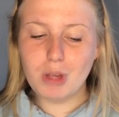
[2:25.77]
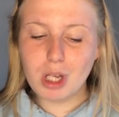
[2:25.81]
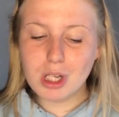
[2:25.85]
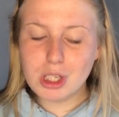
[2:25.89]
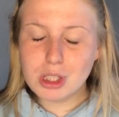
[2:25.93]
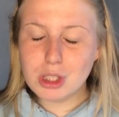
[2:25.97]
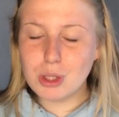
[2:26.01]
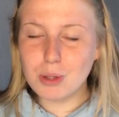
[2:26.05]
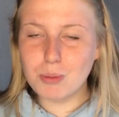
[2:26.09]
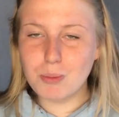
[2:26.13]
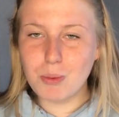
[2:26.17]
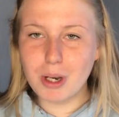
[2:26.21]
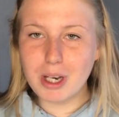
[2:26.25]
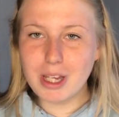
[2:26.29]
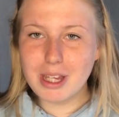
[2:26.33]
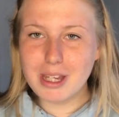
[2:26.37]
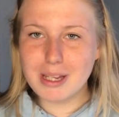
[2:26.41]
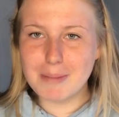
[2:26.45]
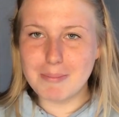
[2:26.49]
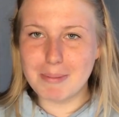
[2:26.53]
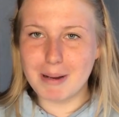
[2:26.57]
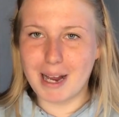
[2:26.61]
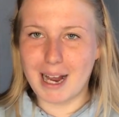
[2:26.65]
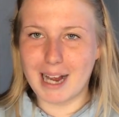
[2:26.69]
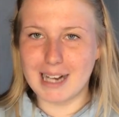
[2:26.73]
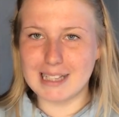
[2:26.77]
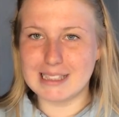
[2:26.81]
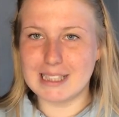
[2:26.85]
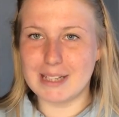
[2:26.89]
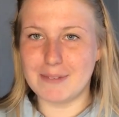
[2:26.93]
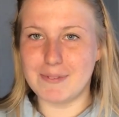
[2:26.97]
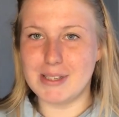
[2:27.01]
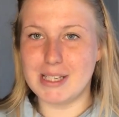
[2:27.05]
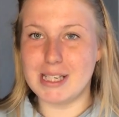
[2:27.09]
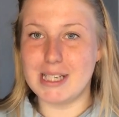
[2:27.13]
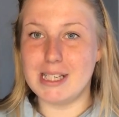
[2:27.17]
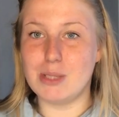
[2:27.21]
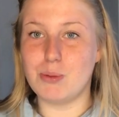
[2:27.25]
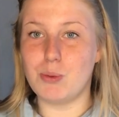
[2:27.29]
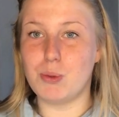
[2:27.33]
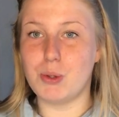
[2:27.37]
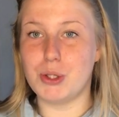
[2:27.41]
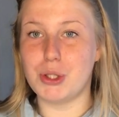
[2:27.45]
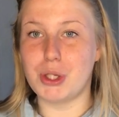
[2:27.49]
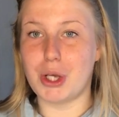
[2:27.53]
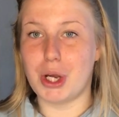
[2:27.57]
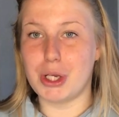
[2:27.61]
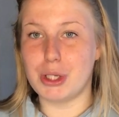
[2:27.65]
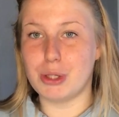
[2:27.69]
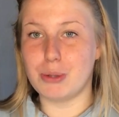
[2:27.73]
So one of the activities was
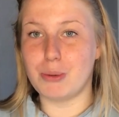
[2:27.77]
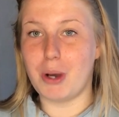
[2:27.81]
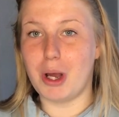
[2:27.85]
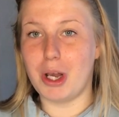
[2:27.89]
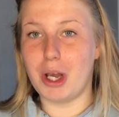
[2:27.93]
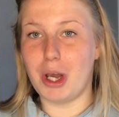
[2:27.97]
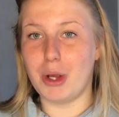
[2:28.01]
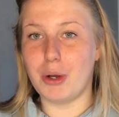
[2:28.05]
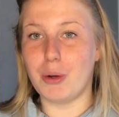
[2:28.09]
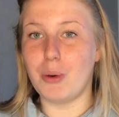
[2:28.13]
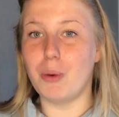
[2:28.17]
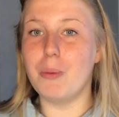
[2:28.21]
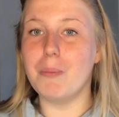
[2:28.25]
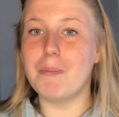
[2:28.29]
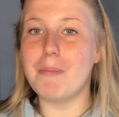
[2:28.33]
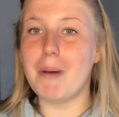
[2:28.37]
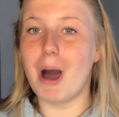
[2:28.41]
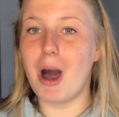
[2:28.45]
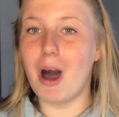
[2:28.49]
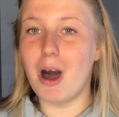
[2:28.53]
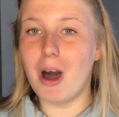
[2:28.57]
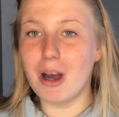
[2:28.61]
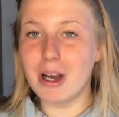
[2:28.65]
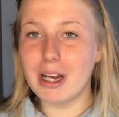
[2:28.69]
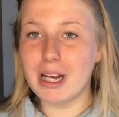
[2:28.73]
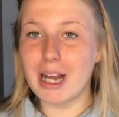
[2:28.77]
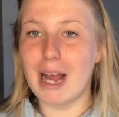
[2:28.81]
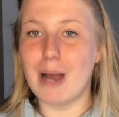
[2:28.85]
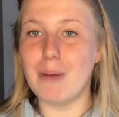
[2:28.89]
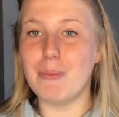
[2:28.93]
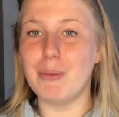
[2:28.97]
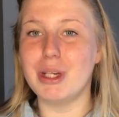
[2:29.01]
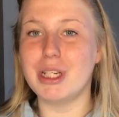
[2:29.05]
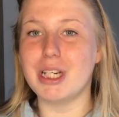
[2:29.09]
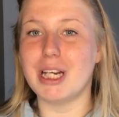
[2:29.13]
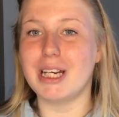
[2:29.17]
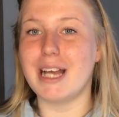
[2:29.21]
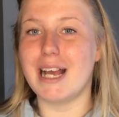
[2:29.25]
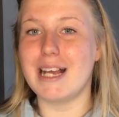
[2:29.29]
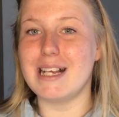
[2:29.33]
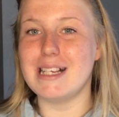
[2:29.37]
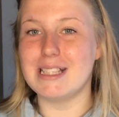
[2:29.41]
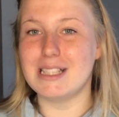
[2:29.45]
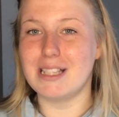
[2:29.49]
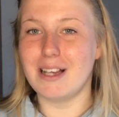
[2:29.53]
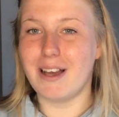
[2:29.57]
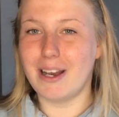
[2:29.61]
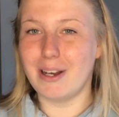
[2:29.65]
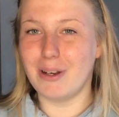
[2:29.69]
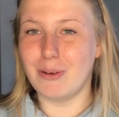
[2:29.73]
go to our local park, and we done a
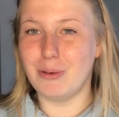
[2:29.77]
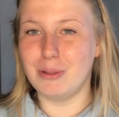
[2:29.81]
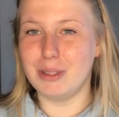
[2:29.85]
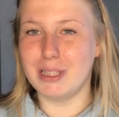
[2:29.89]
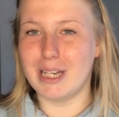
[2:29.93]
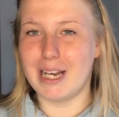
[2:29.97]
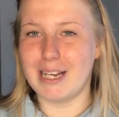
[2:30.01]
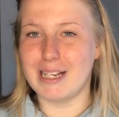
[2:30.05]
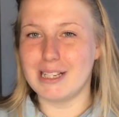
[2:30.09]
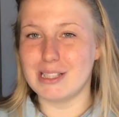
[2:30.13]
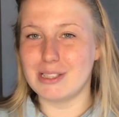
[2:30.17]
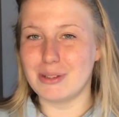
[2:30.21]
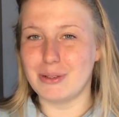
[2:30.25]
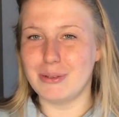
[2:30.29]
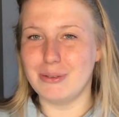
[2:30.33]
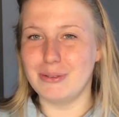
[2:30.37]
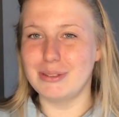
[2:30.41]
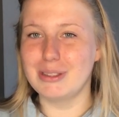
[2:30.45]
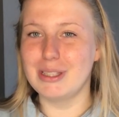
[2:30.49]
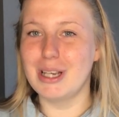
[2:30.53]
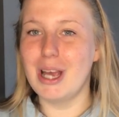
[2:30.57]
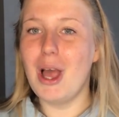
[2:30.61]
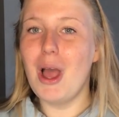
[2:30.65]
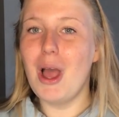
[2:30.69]
cycle day, it's called.